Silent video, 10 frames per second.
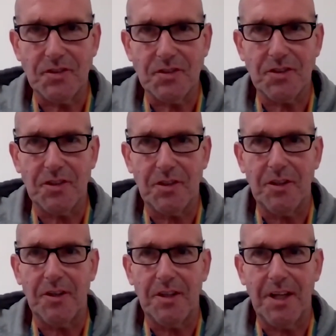
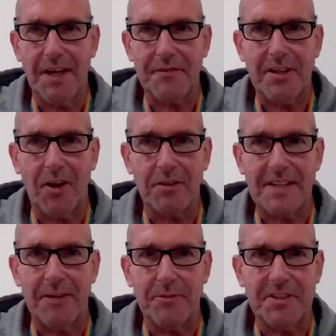so I think
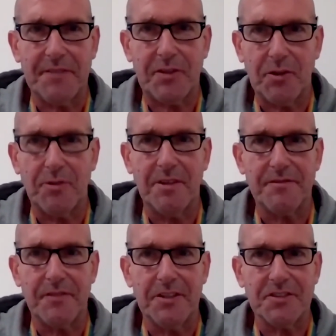lockdown were difficult at
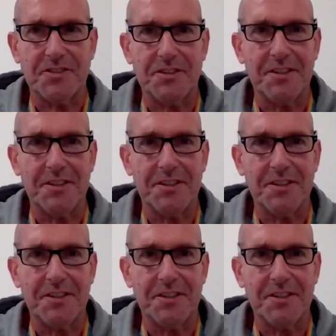first to